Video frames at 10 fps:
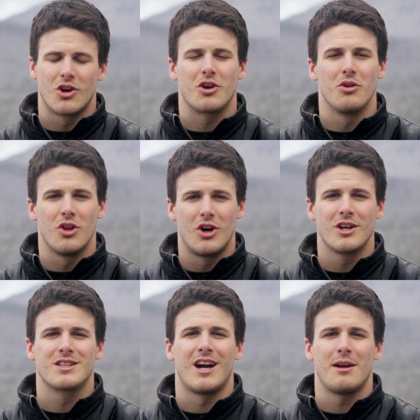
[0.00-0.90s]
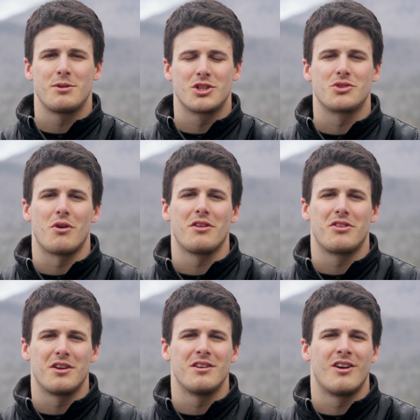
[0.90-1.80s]
took a long time to
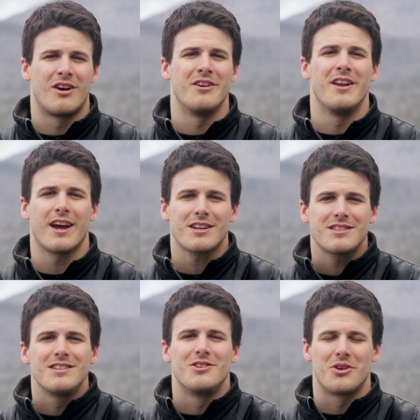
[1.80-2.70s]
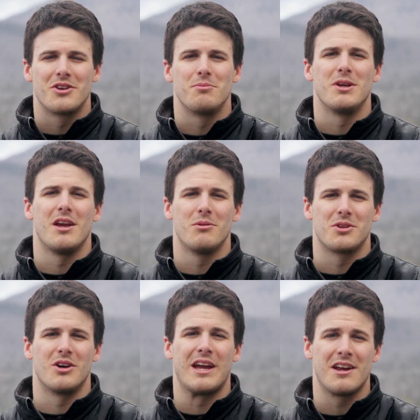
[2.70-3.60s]
strengthen our necks in order to be
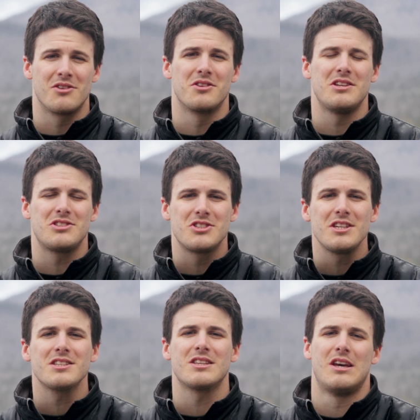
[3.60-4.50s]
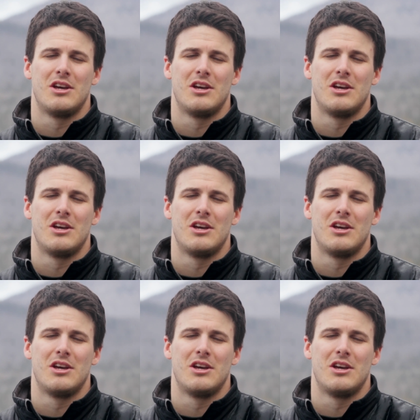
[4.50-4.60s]
able to handle these G's.